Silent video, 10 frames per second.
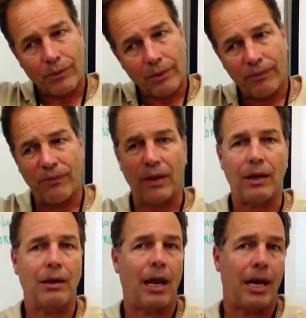
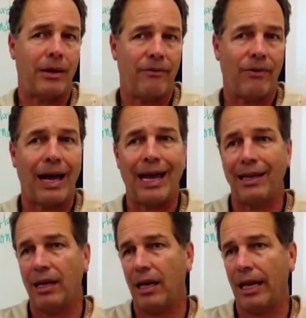fit and
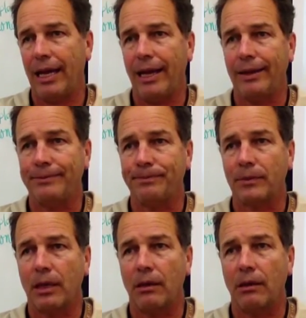invite and
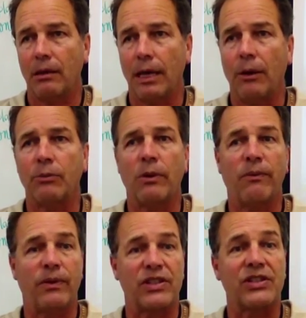help to
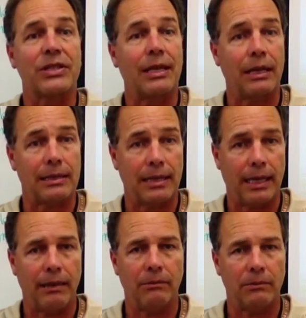
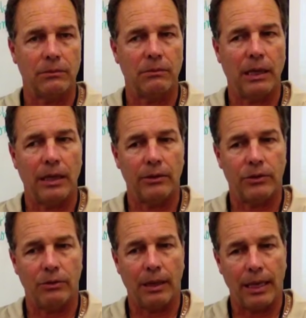facilitate, meaning
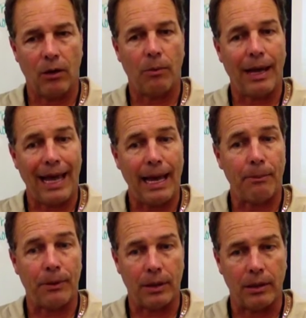to help
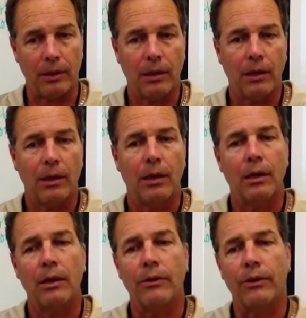happen
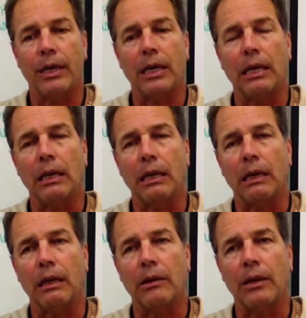the
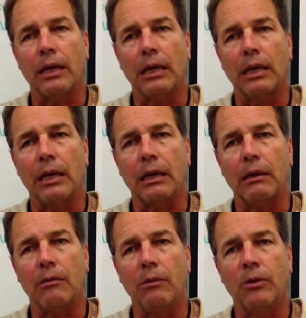
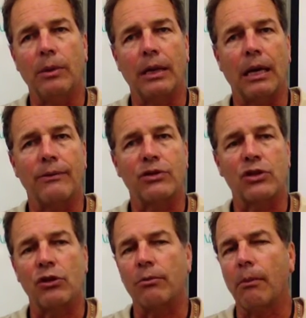movement of
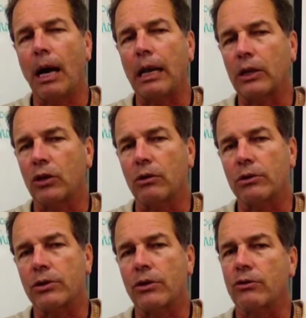certain molecules.
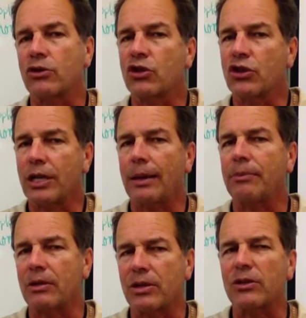So they're shaped
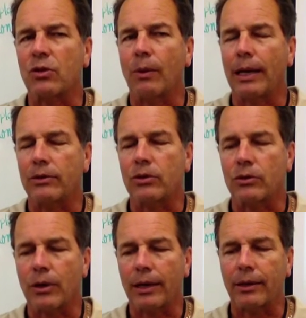in such a way as to
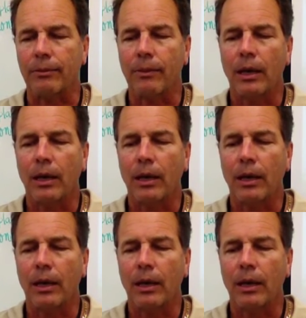attract them.